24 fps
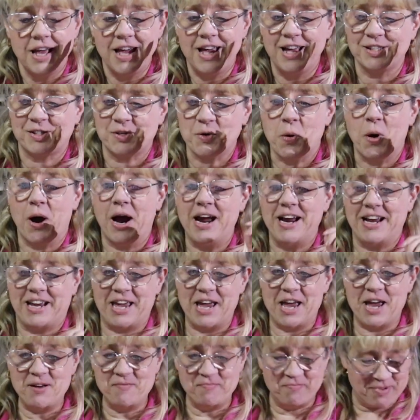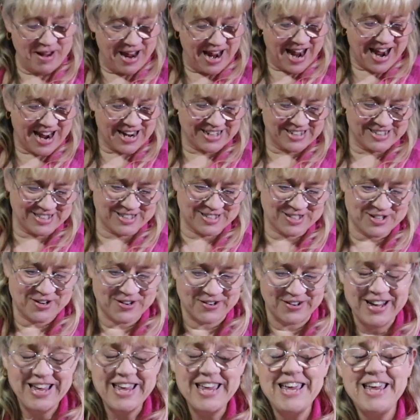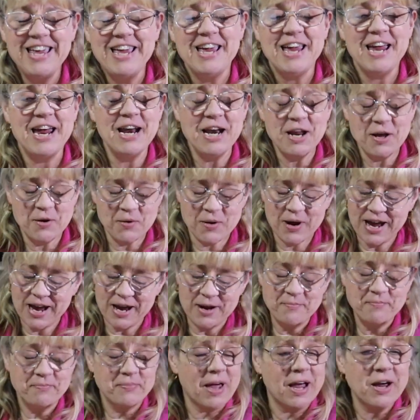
That's why I came back. So anyway,